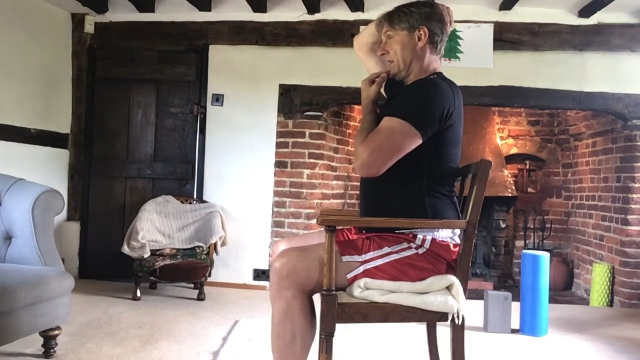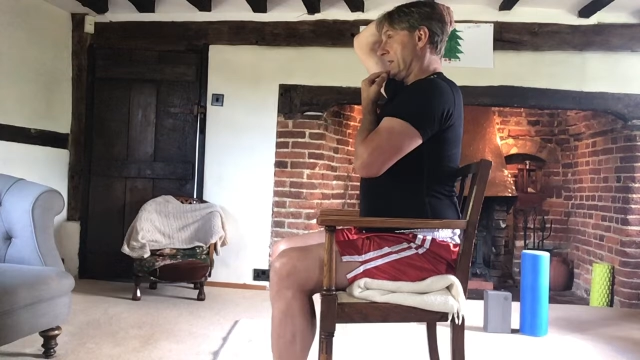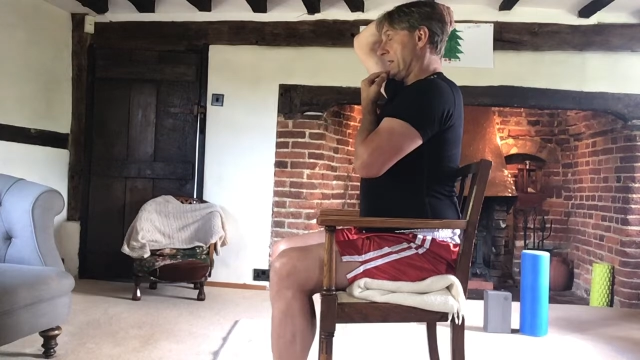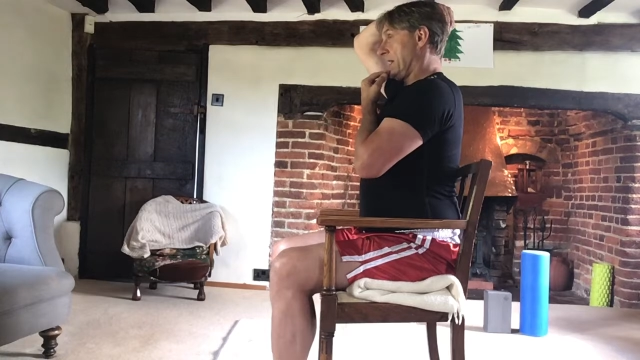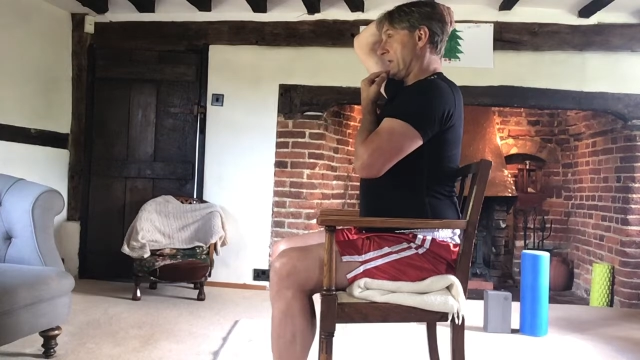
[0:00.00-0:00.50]

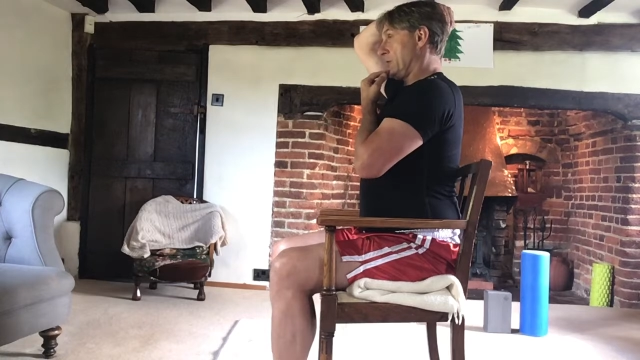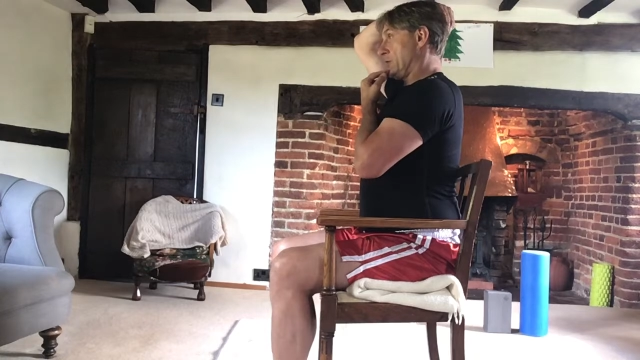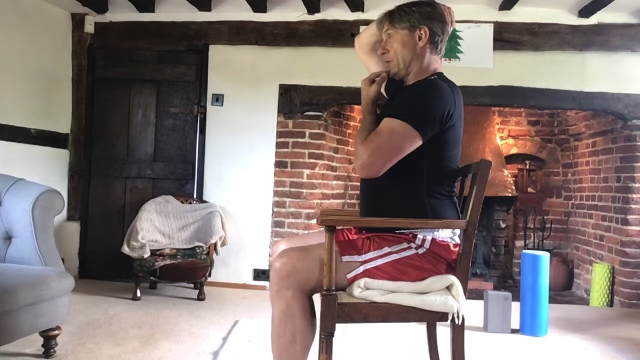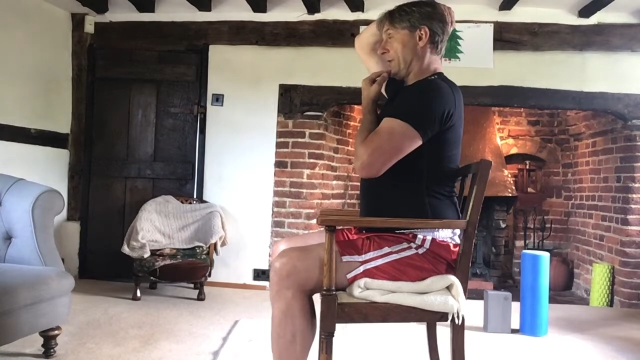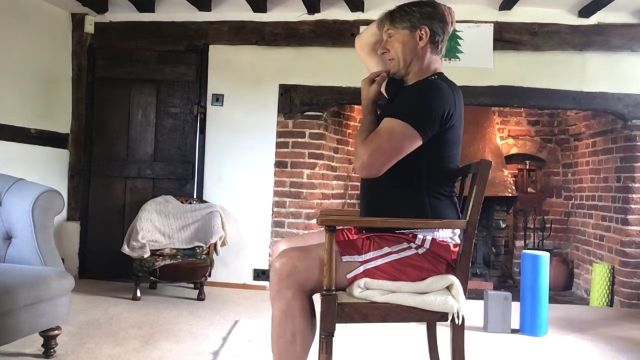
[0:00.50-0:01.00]
Now you
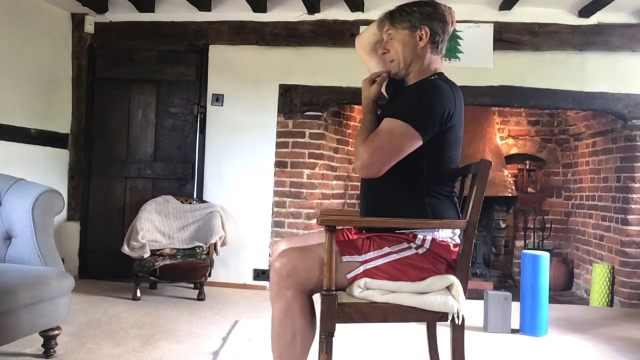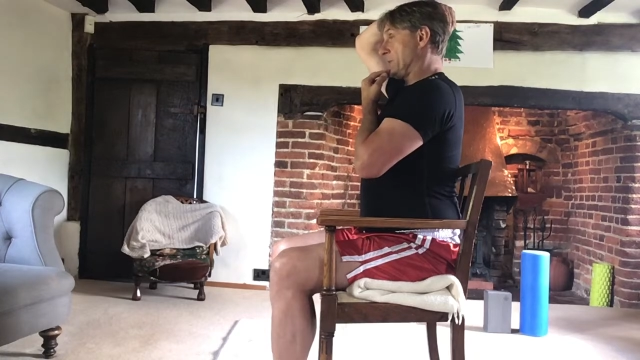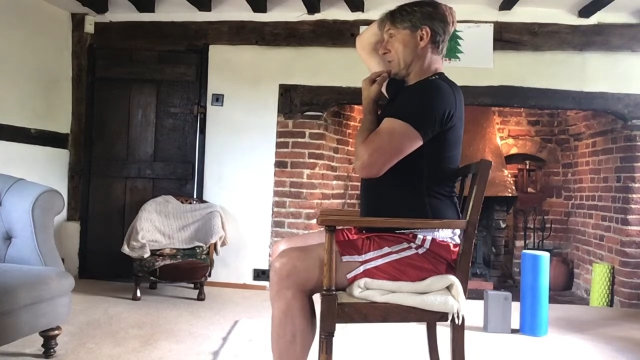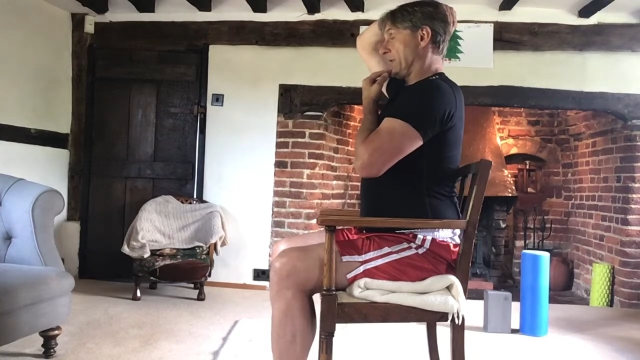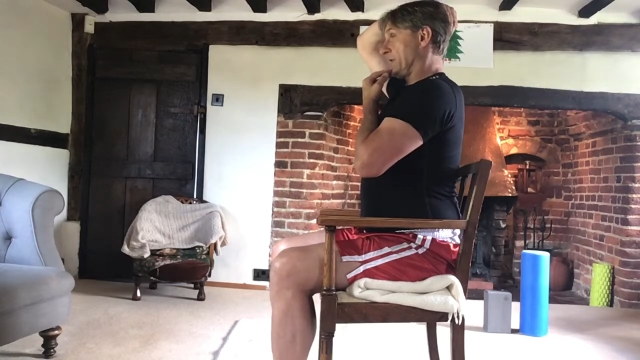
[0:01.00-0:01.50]
notice I'm
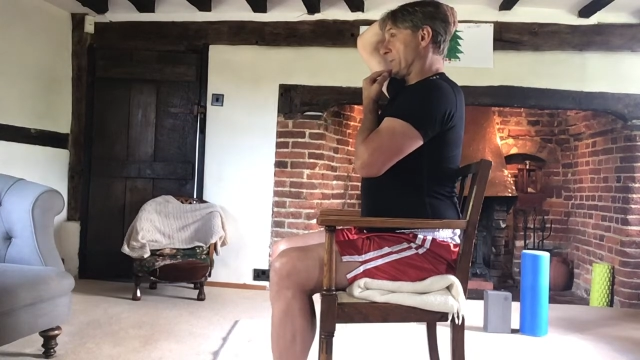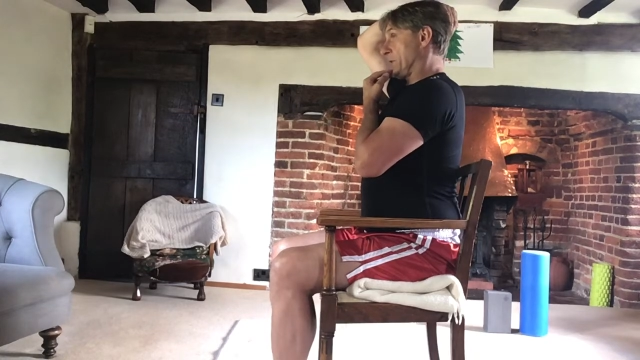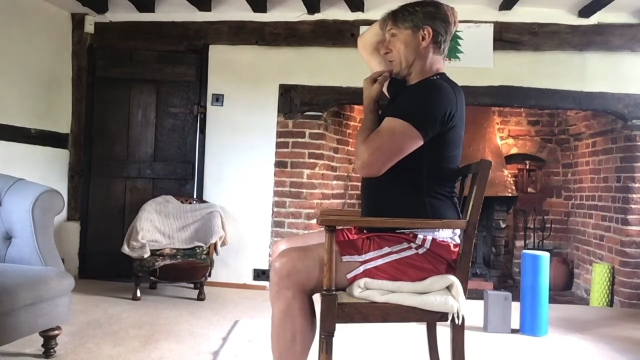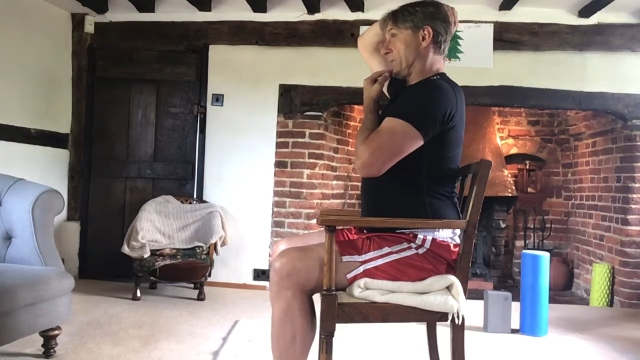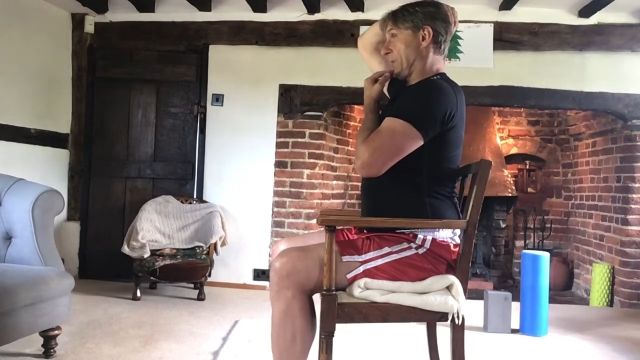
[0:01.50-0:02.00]
doing this with
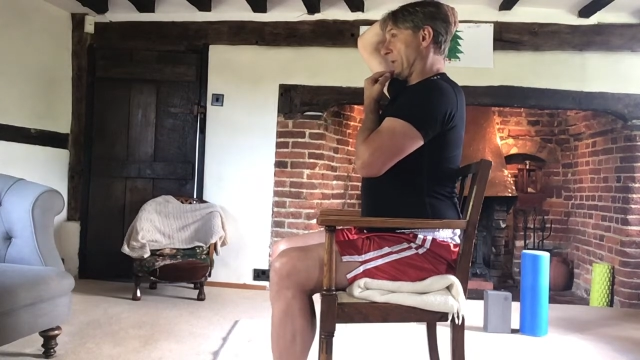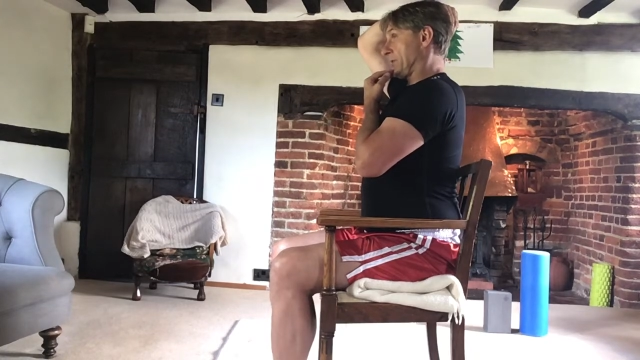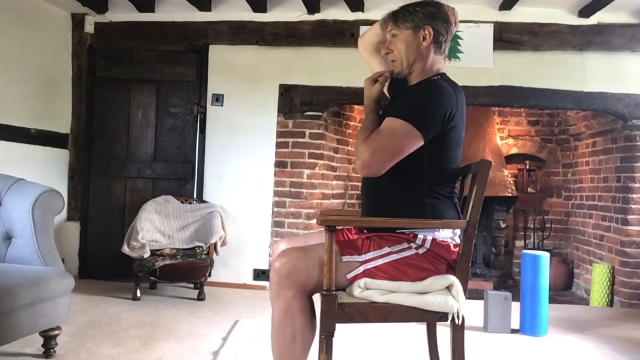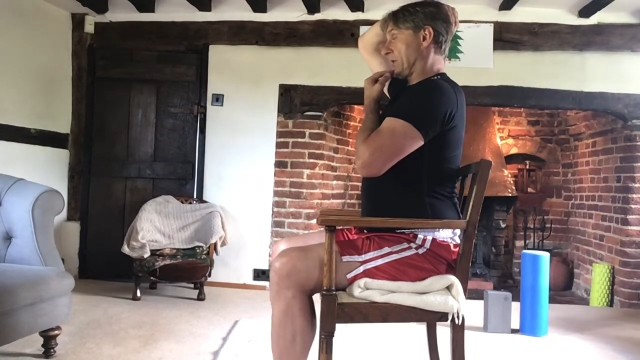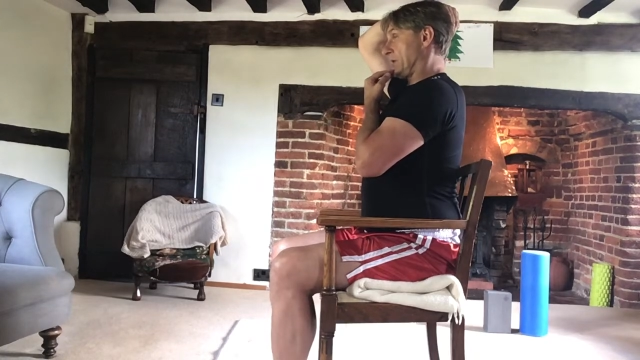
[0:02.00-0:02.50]
good
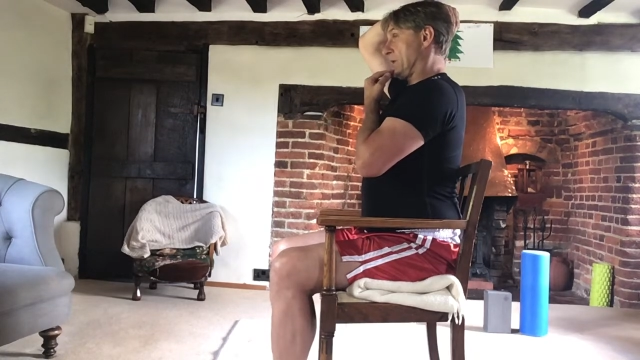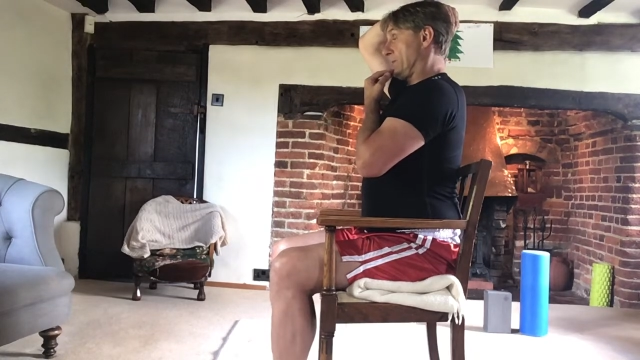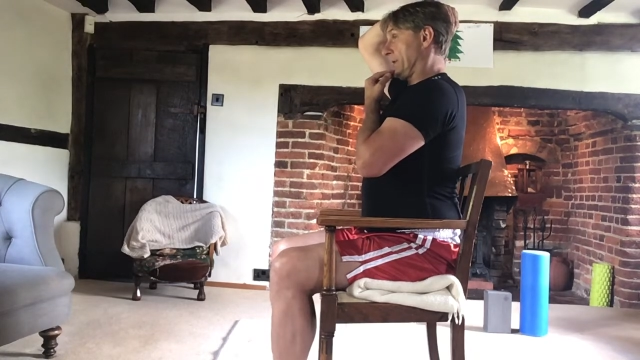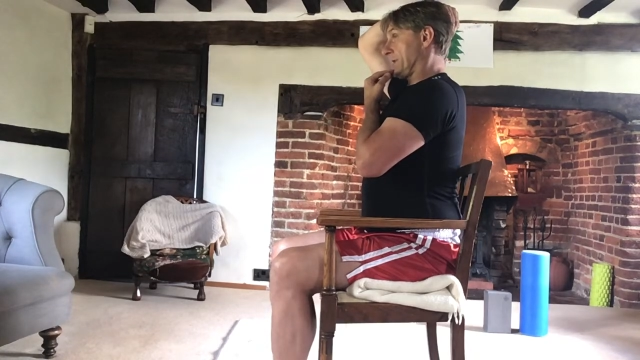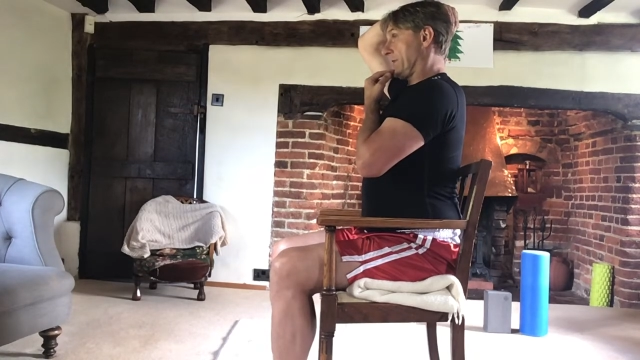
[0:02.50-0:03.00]
posture. You
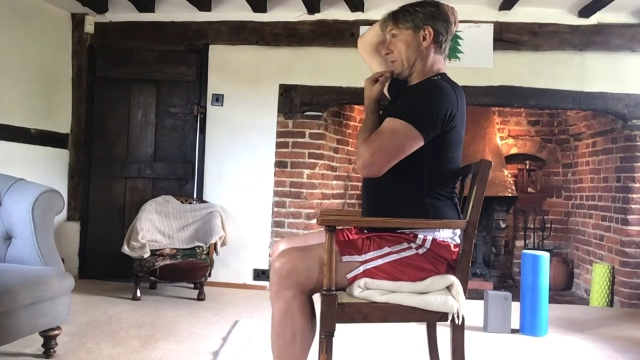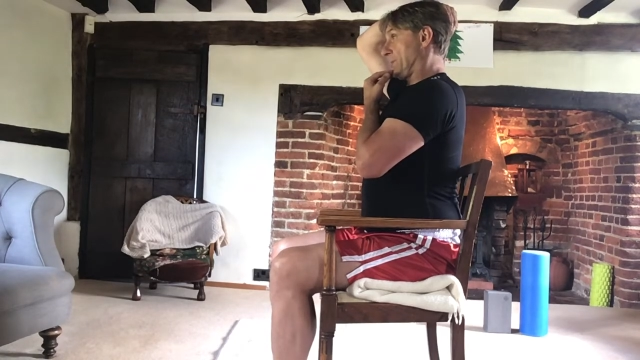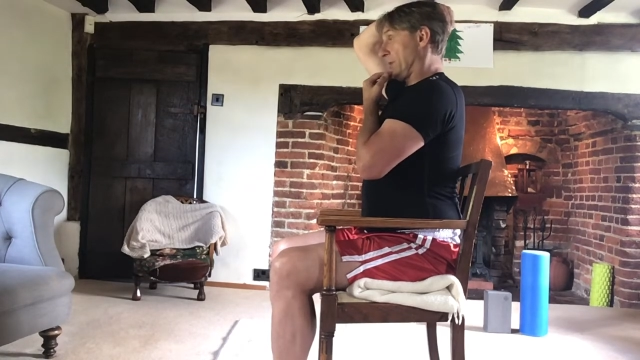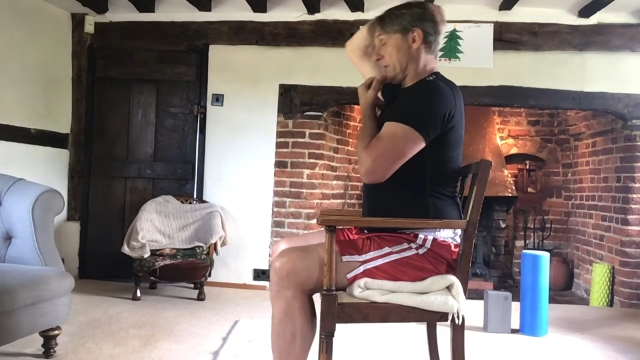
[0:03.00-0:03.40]
must have good posture.